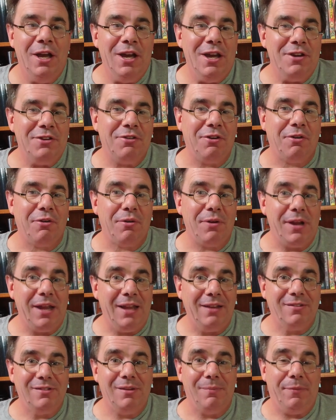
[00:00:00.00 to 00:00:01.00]
to
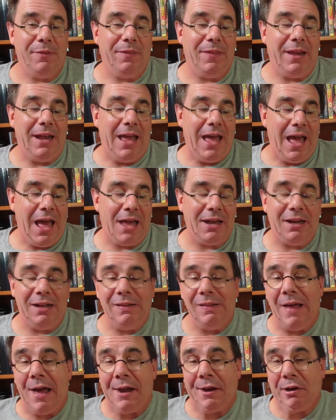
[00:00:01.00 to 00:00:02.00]
create something that had a
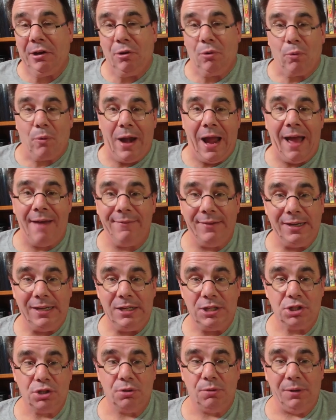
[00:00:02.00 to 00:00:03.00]
lot of gravity
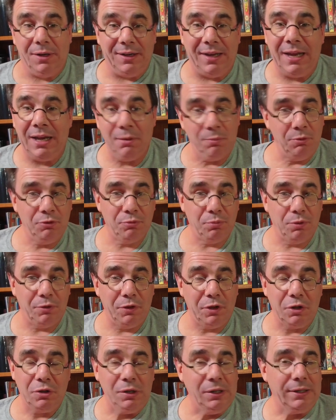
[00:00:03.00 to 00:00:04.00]
to it. And it was
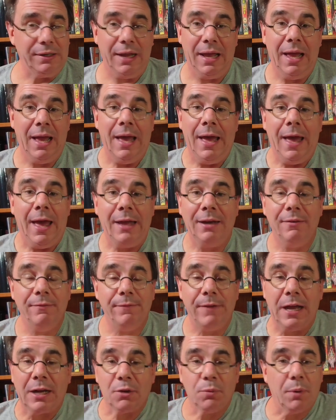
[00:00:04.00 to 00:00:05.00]
really good. And in
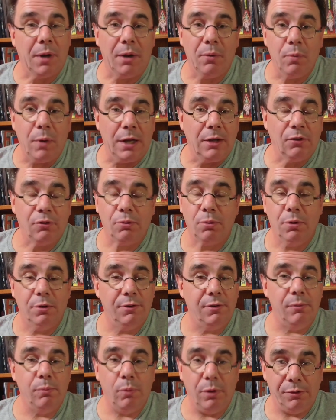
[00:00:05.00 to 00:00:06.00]
fact, when I read
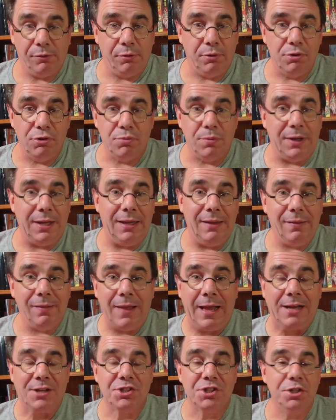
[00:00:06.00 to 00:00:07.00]
Swords and Wizardry
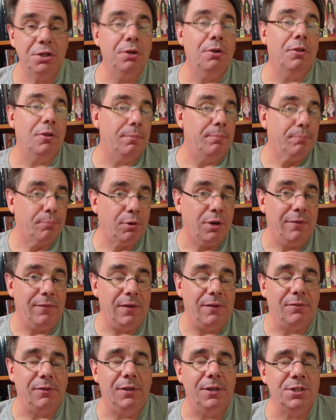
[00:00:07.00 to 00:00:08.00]
last year, the
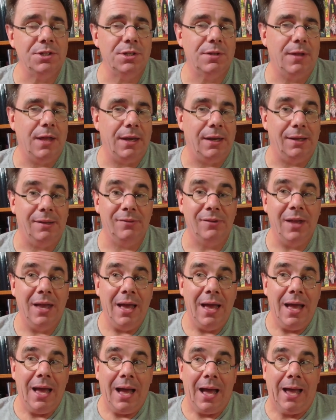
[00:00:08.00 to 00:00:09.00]
previous edition that is,
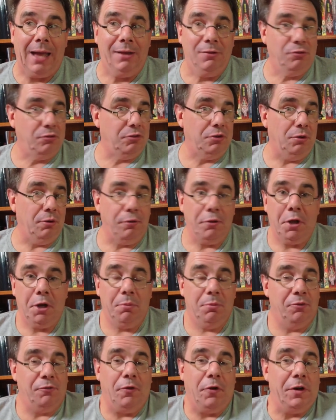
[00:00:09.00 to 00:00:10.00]
I still thought it
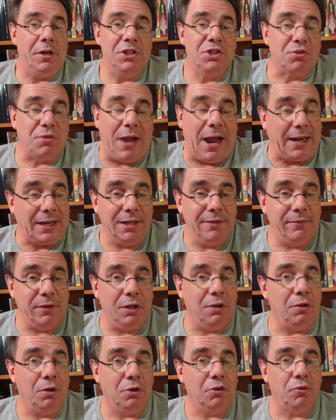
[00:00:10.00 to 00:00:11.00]
was very attractive and
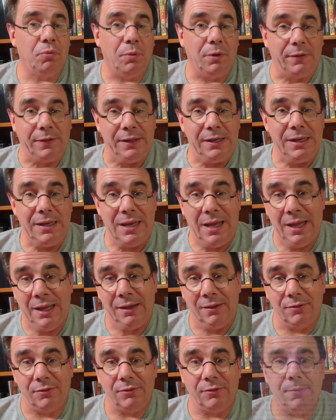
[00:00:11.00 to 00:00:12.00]
it looked really
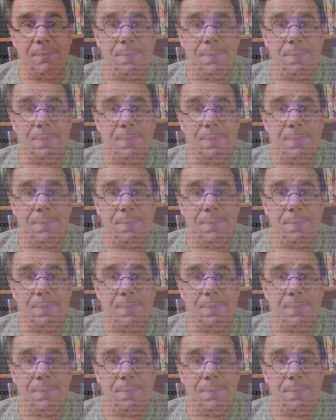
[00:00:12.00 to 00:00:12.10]
nice.